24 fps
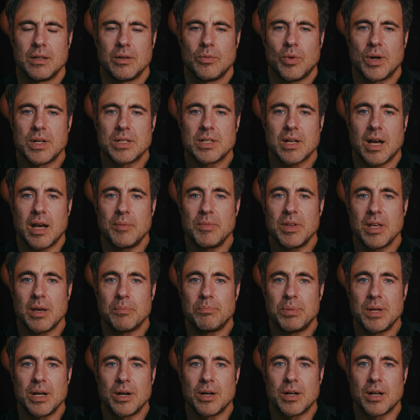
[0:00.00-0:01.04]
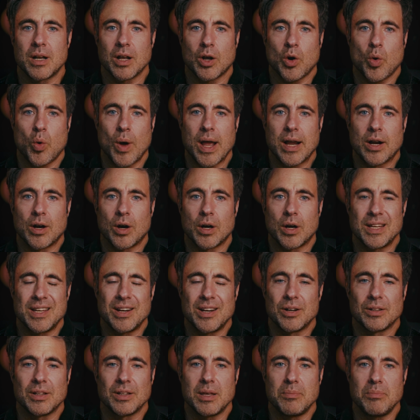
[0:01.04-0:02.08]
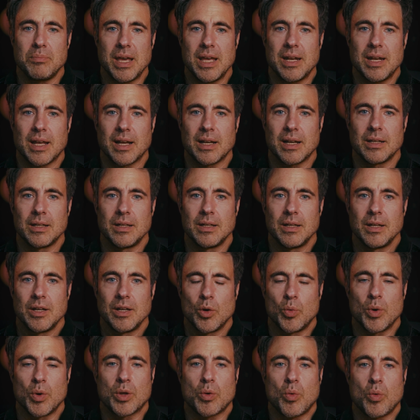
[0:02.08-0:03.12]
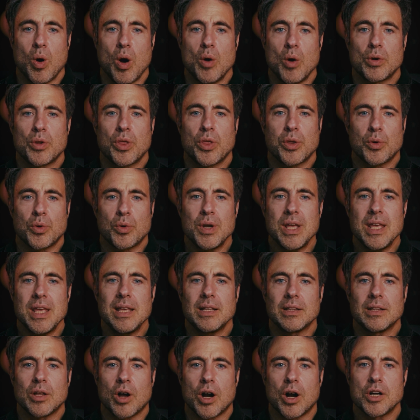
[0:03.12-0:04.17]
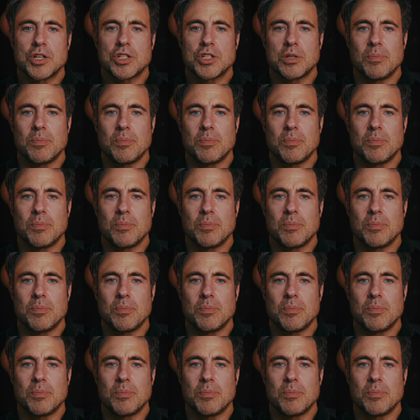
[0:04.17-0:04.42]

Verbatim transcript: One time he appeared at a Quaker yearly meeting with, quote, three large